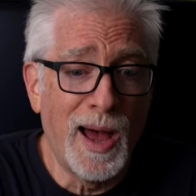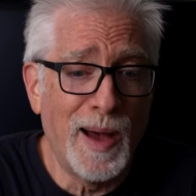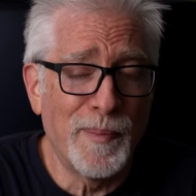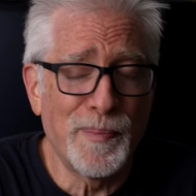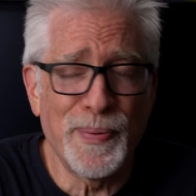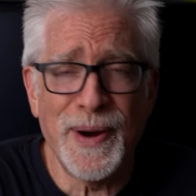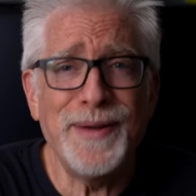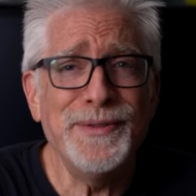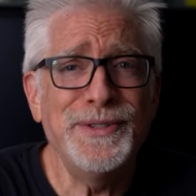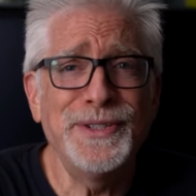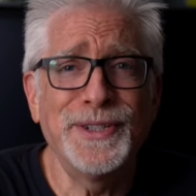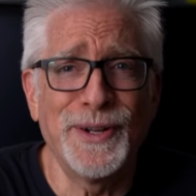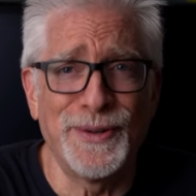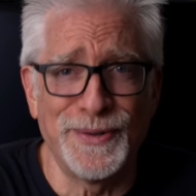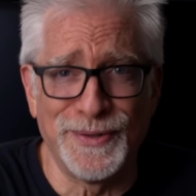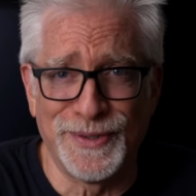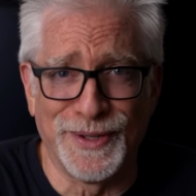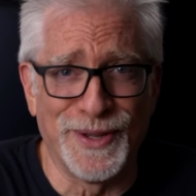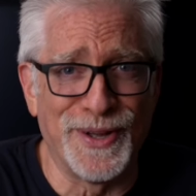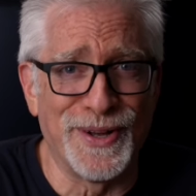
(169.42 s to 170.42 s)

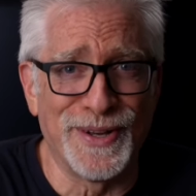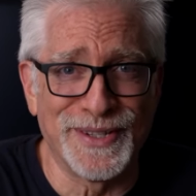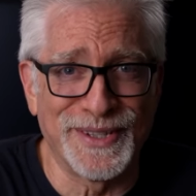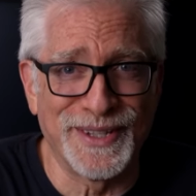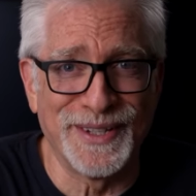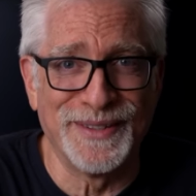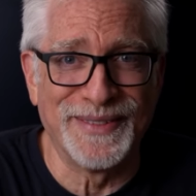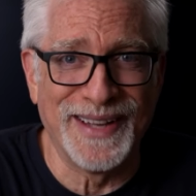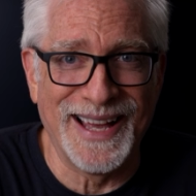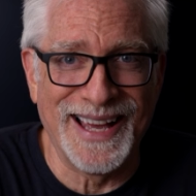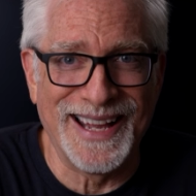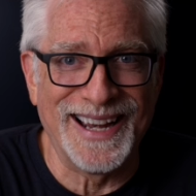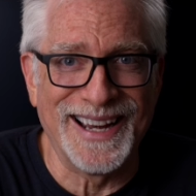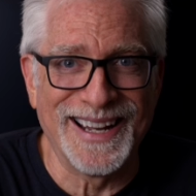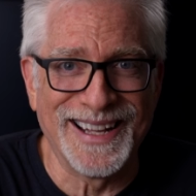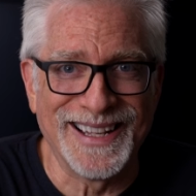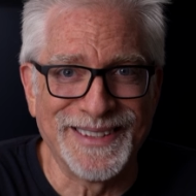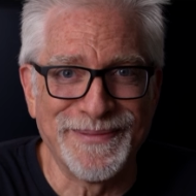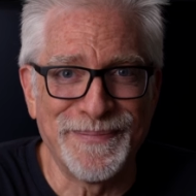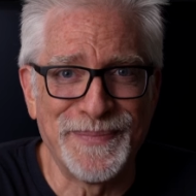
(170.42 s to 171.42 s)
Brownstone's laws of
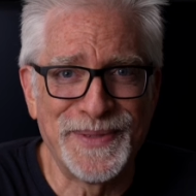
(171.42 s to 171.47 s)
editing,